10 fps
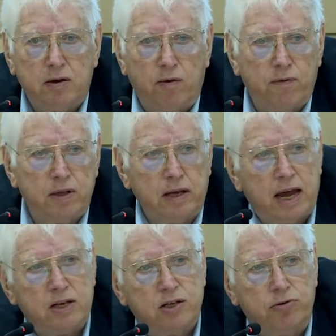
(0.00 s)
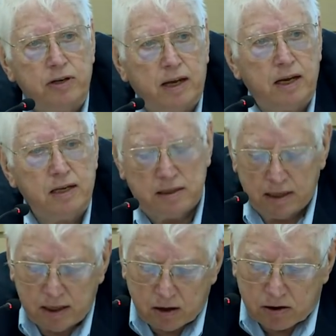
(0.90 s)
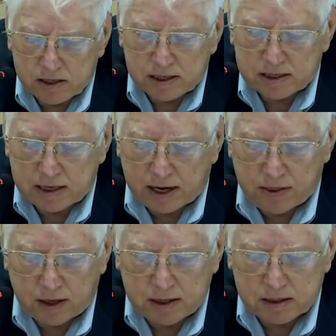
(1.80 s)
over the last three decades in the RSS that I think